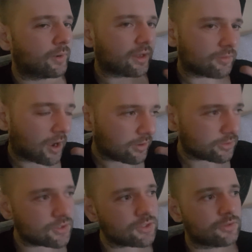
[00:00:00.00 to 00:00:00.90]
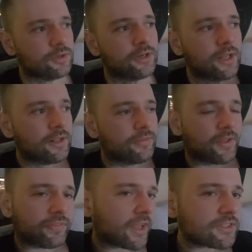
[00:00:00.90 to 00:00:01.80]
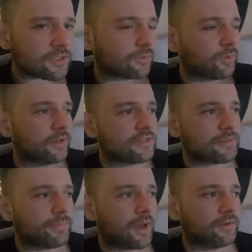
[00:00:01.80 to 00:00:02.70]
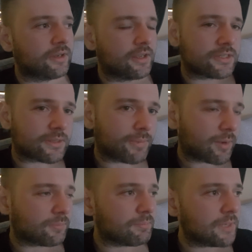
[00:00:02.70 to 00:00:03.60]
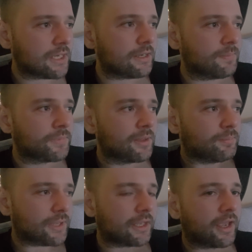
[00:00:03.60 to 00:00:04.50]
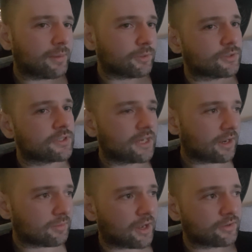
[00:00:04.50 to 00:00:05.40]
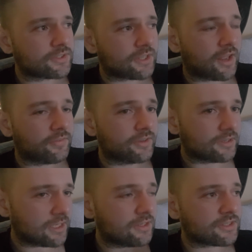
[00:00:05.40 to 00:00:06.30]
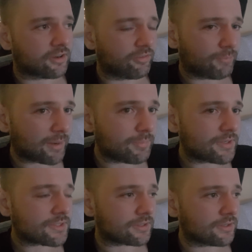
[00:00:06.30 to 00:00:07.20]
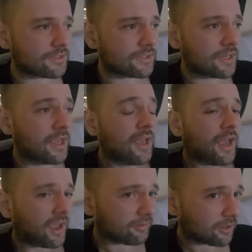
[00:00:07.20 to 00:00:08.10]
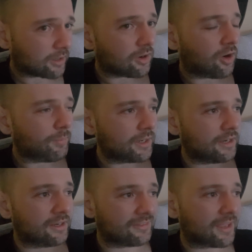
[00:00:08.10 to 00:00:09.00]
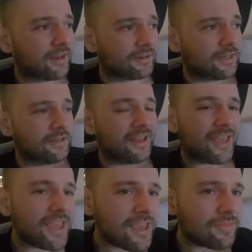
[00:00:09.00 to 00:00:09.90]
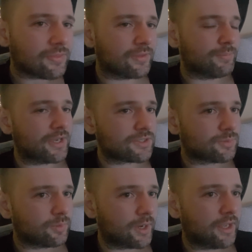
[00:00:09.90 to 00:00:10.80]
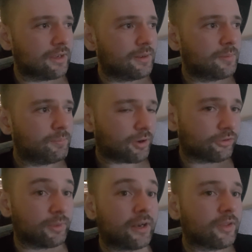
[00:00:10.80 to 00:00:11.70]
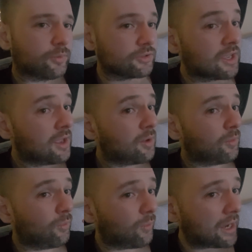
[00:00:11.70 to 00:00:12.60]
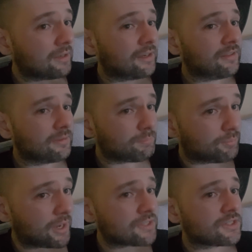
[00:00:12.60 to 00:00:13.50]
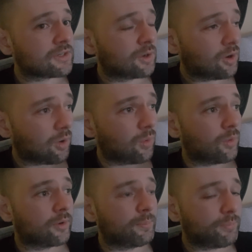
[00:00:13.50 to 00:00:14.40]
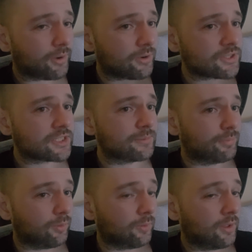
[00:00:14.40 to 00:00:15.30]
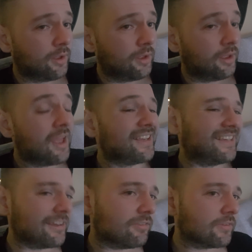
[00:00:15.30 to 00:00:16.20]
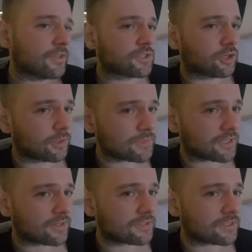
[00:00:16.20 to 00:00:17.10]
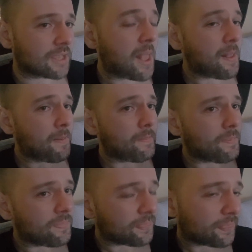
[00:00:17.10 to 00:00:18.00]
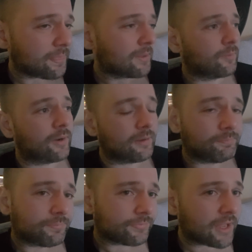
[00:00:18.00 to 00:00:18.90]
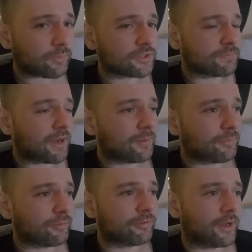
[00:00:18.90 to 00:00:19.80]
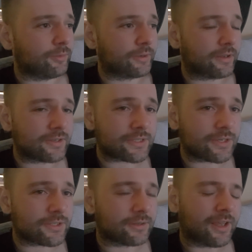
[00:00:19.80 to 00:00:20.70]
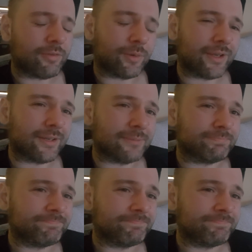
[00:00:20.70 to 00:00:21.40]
When I understood that that's not what it's about. It's about me being able to understand the needs of my business and accommodating that need in the best way possible. In other words, writing the best code possible given the circumstances. Well, that was my profound realization. Have a great day.